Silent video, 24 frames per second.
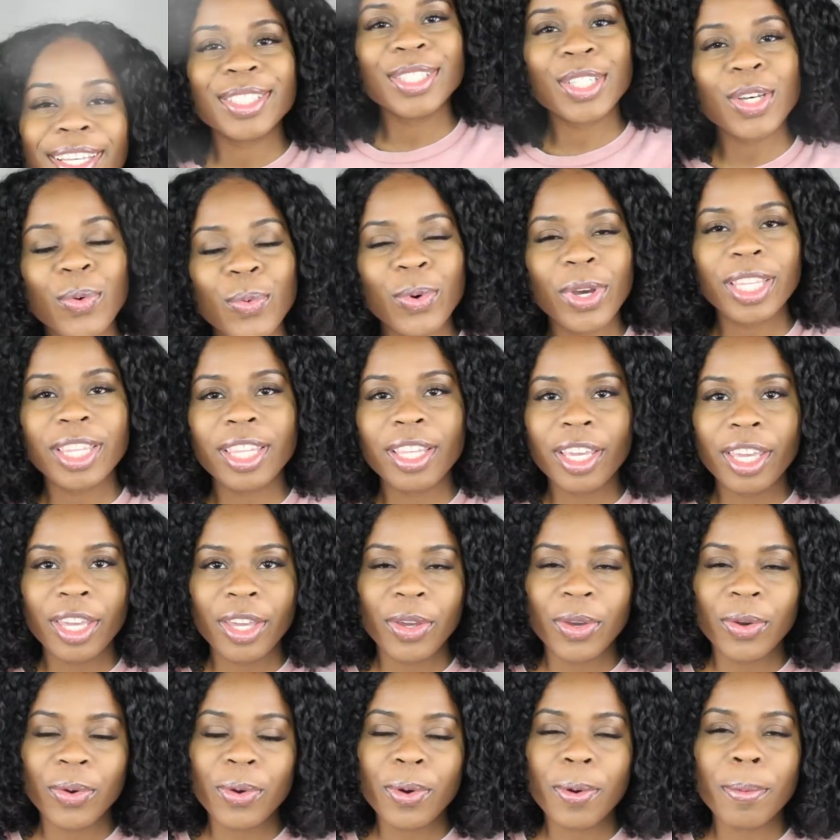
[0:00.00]
So with the
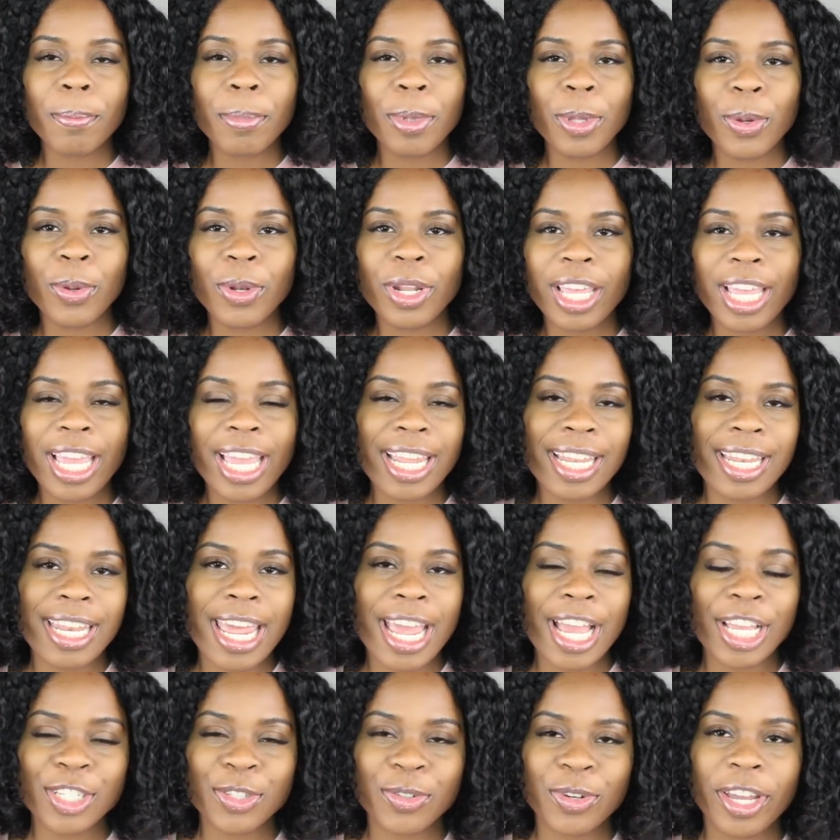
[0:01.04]
Hue Beauty and
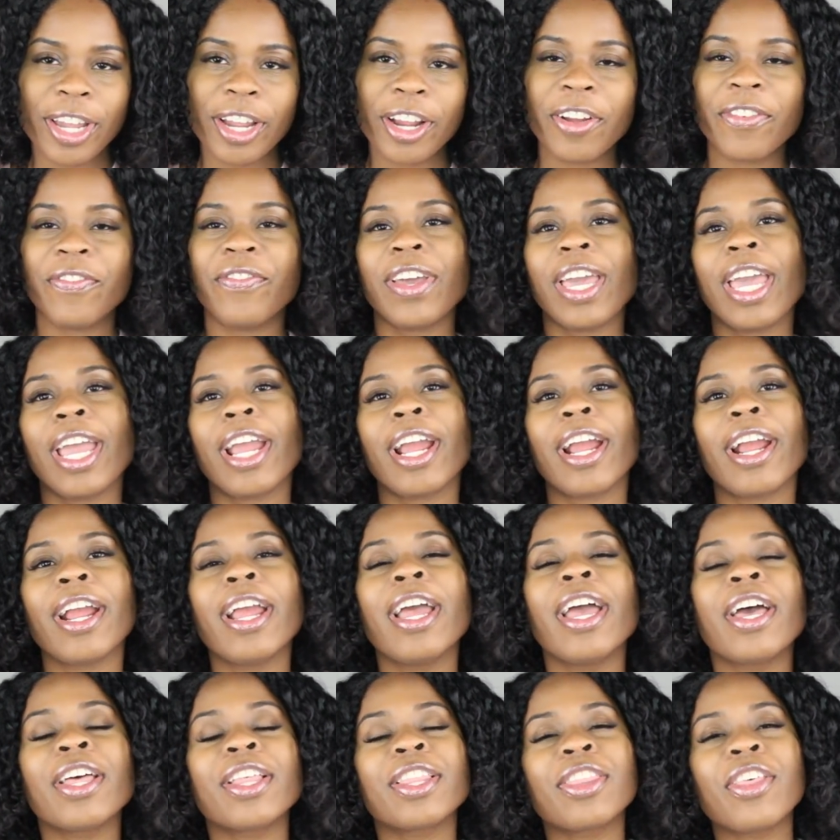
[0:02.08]
Natural Hair
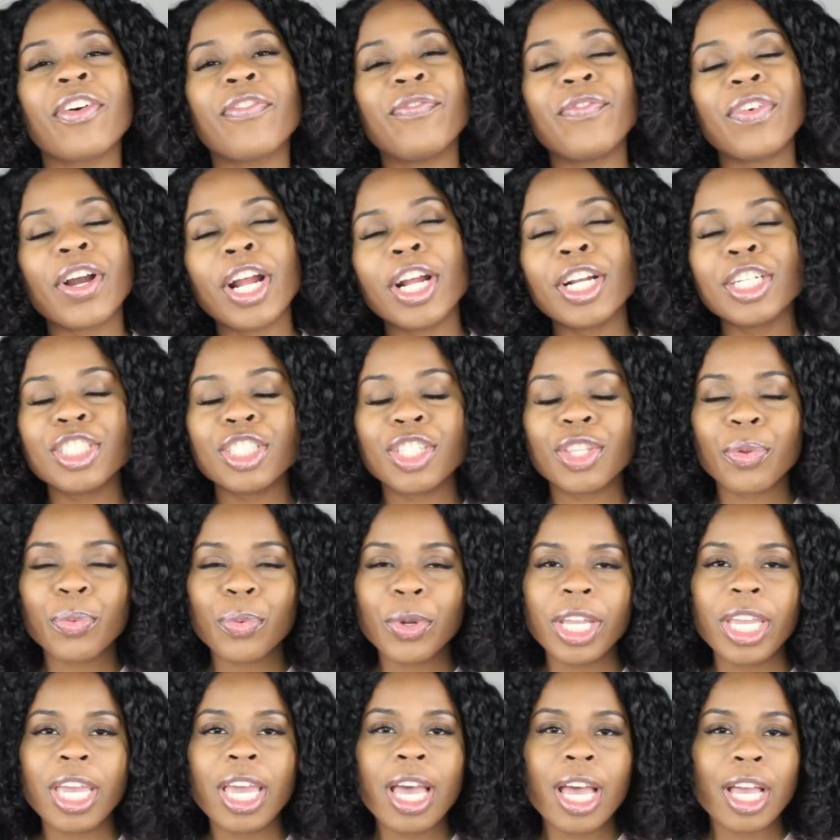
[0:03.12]
Fair, the first
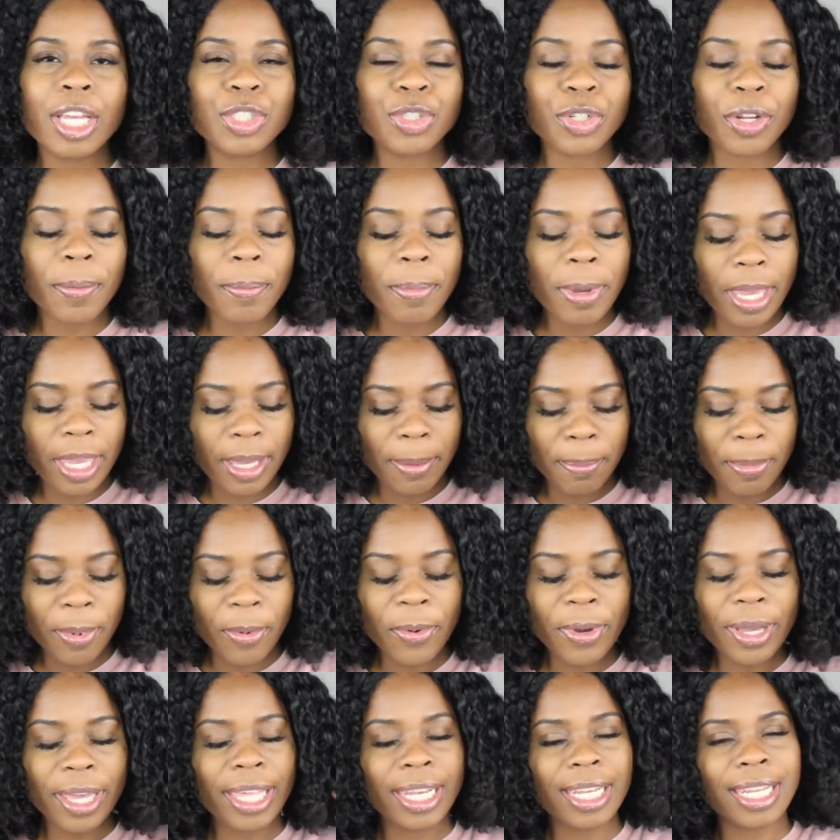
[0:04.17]
300
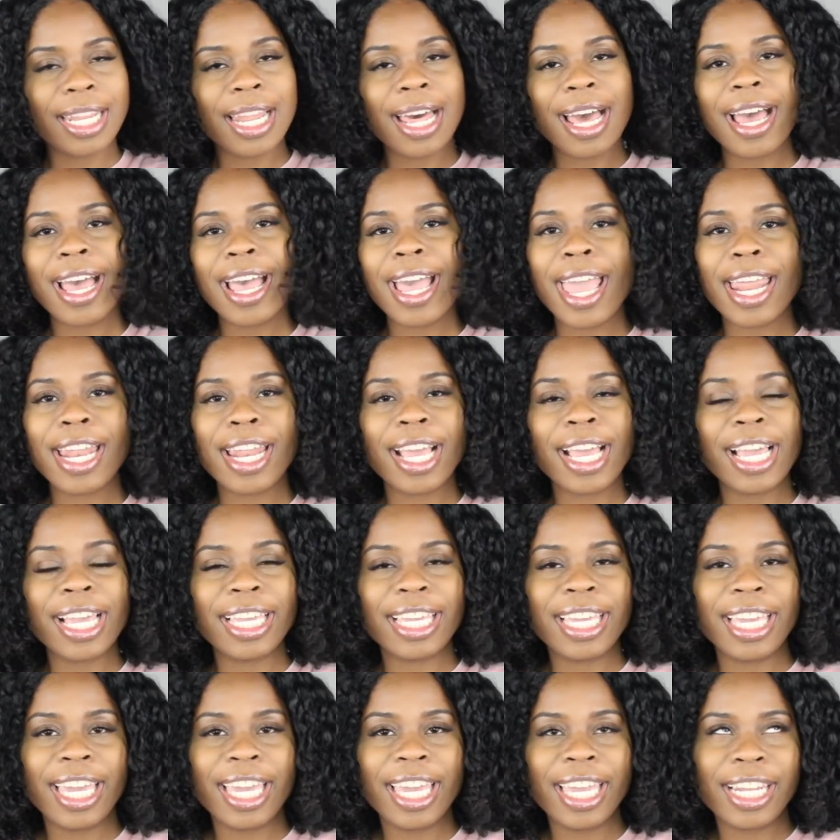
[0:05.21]
people in line
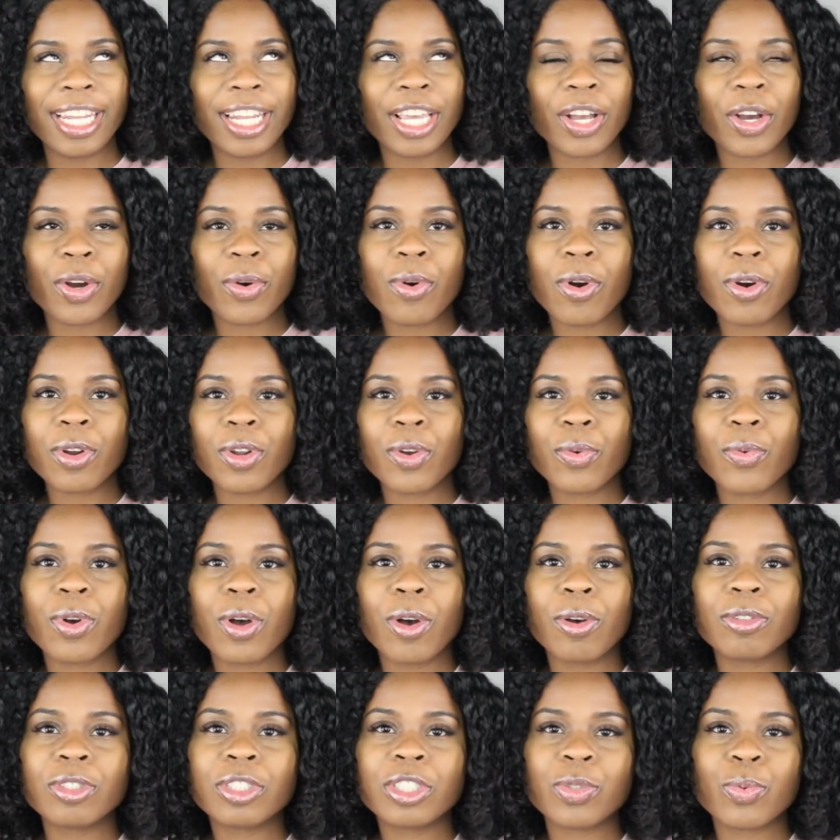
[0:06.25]
get quote
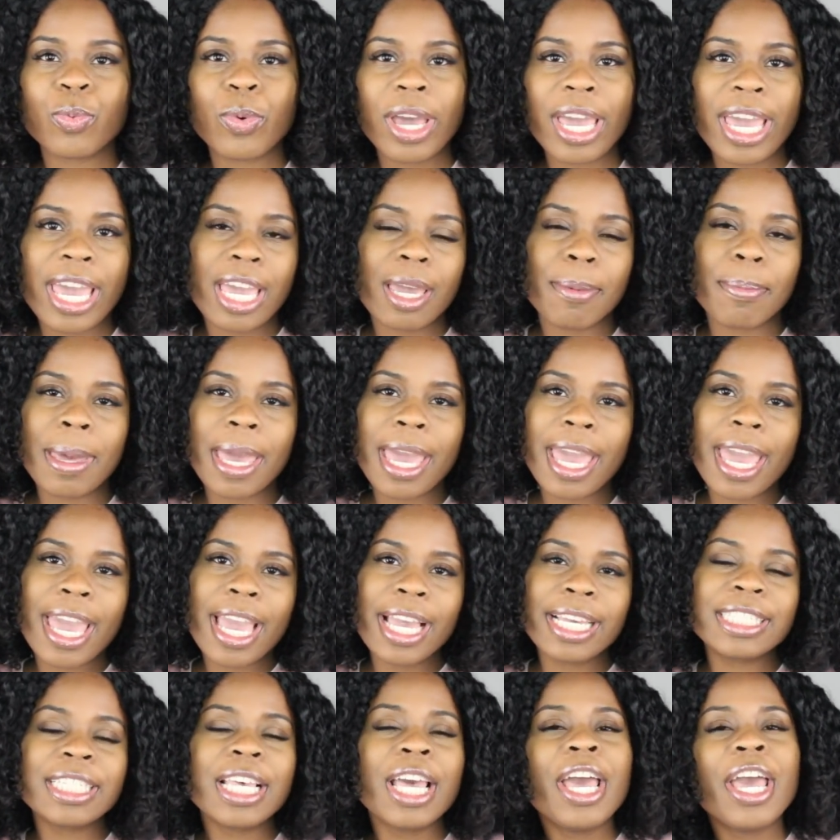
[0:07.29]
unquote swag
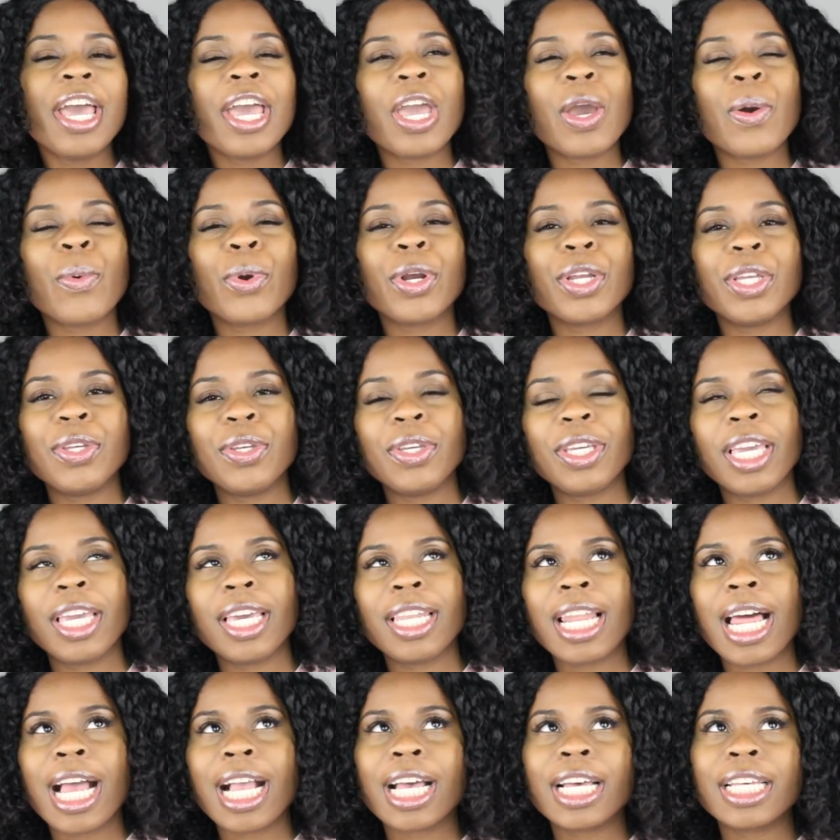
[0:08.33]
bags, and where you
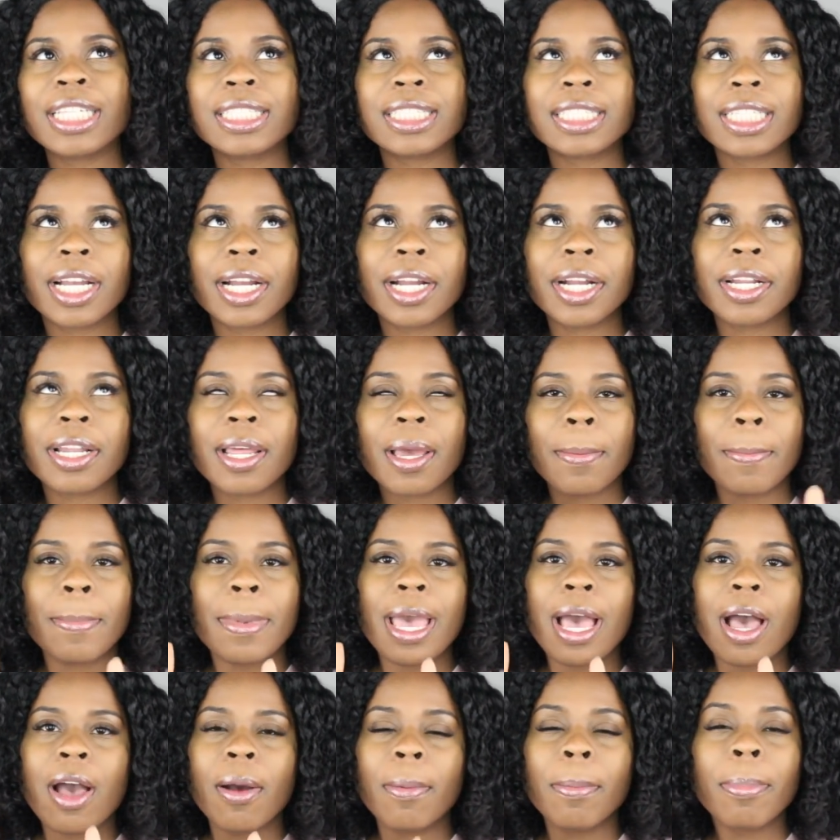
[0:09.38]
get like a certain
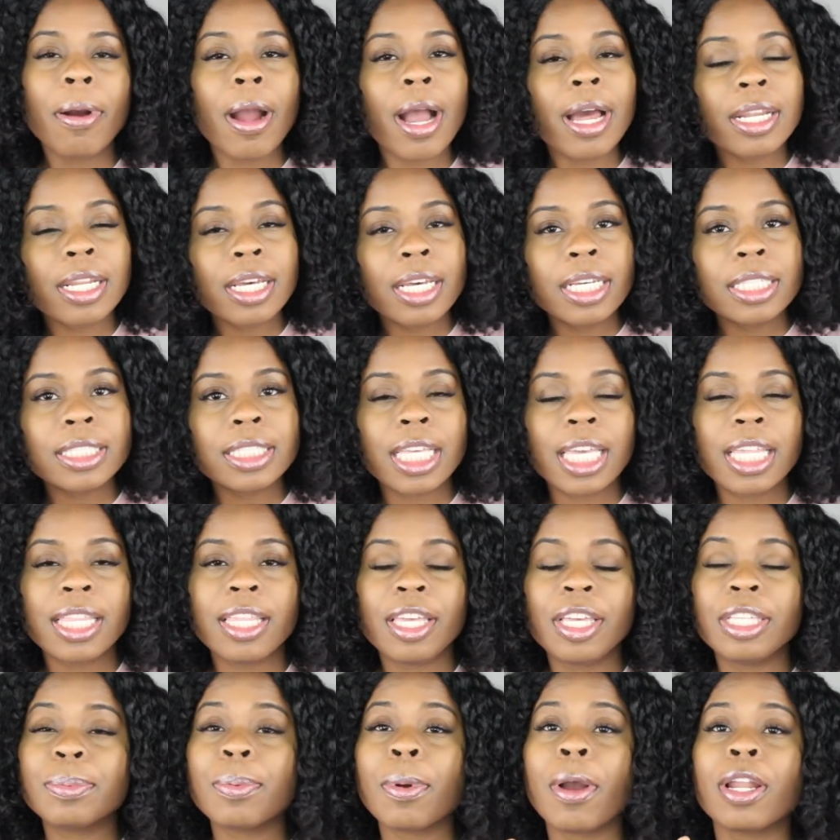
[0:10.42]
amount of products, and
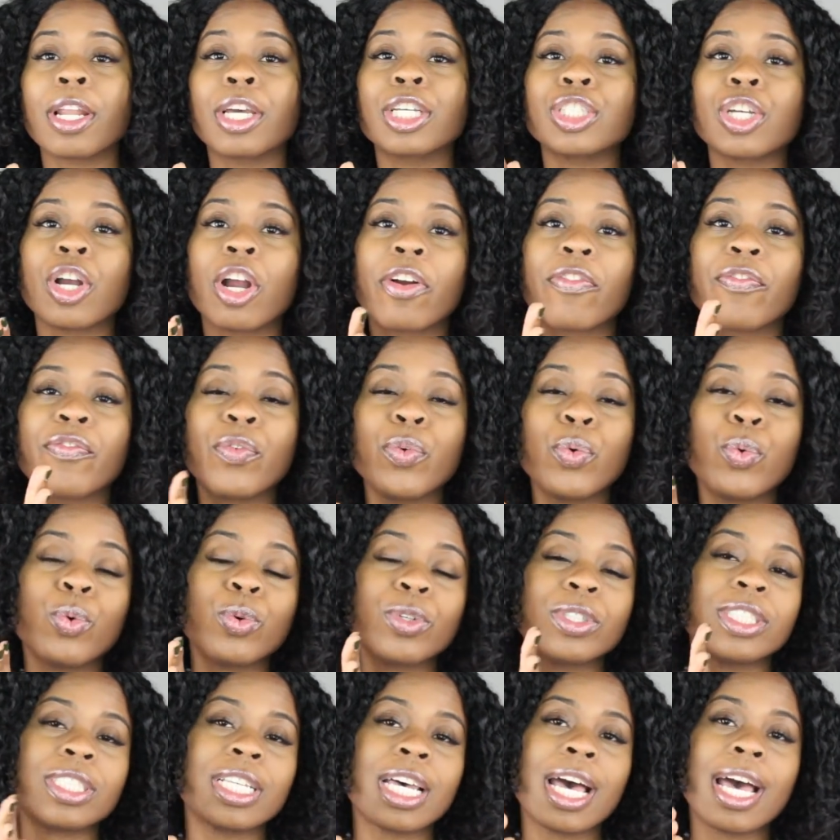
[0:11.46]
these products are
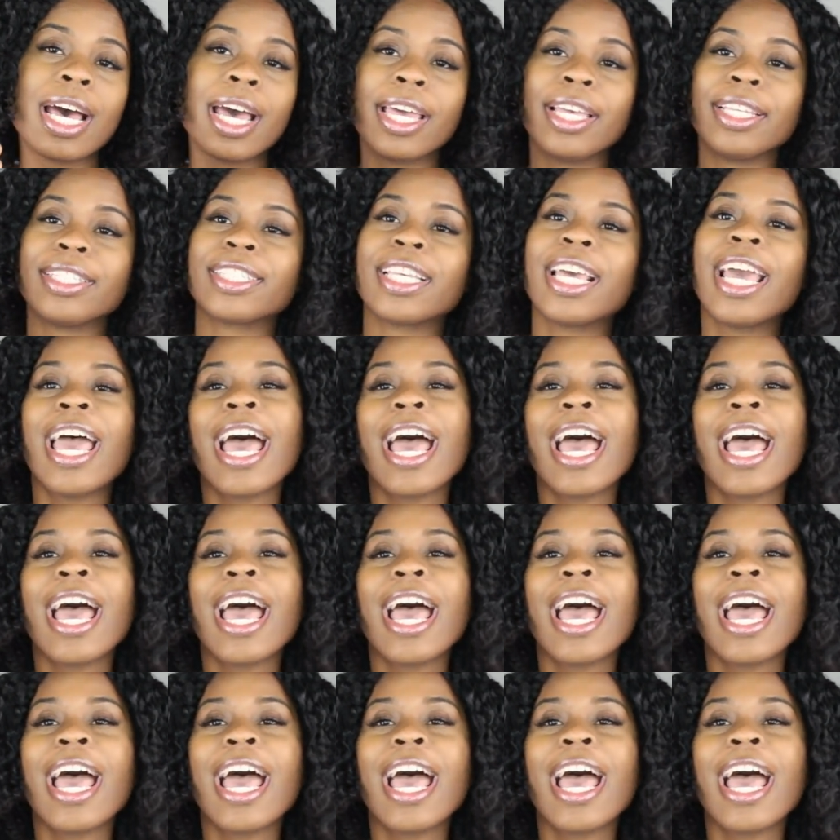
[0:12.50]
full size.